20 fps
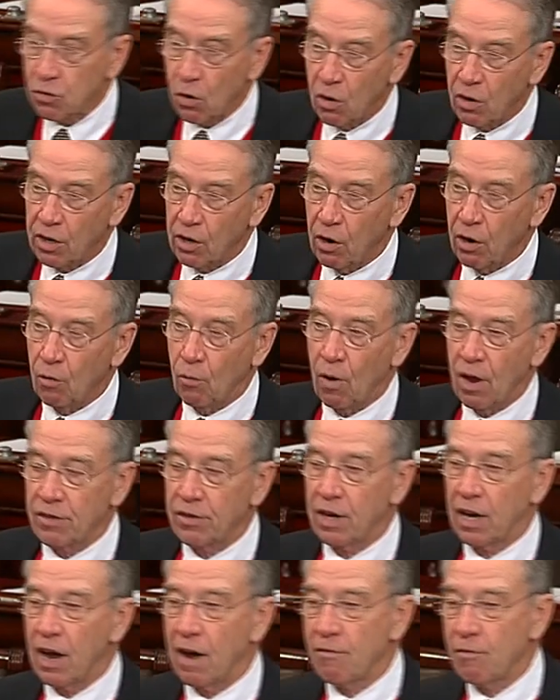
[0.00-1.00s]
only going to run
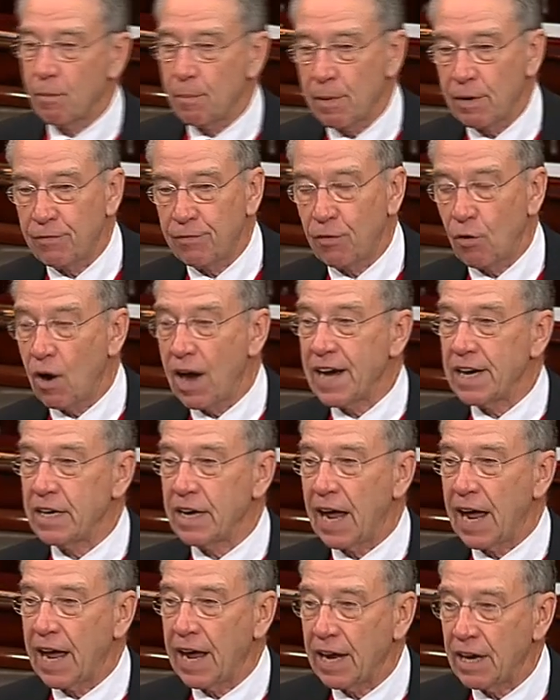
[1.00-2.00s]
the government for 8
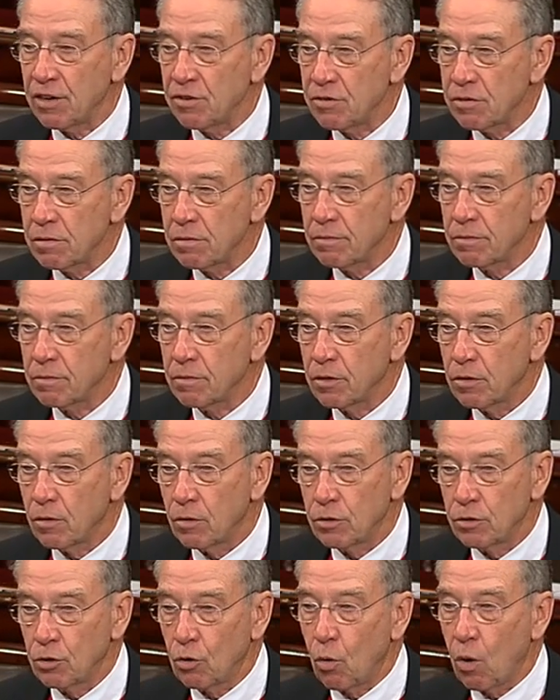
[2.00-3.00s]
days.
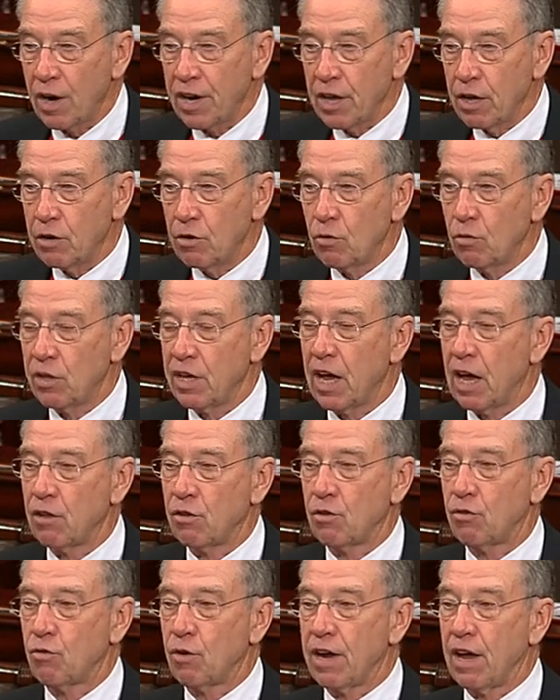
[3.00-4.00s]
So what do you do the
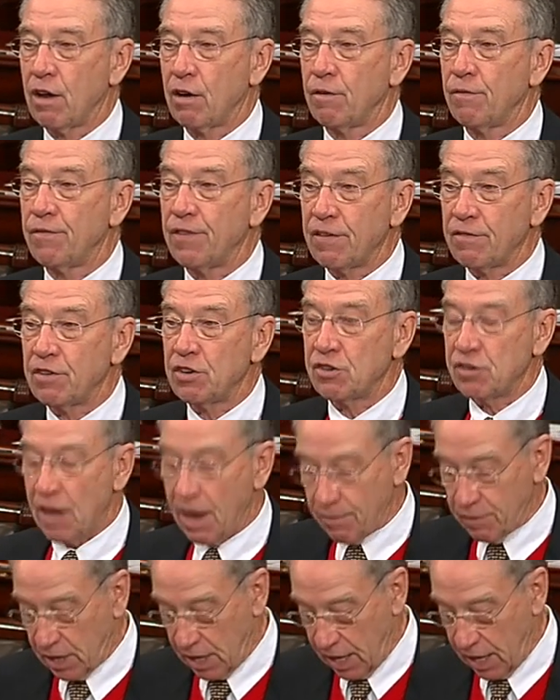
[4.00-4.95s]
other 357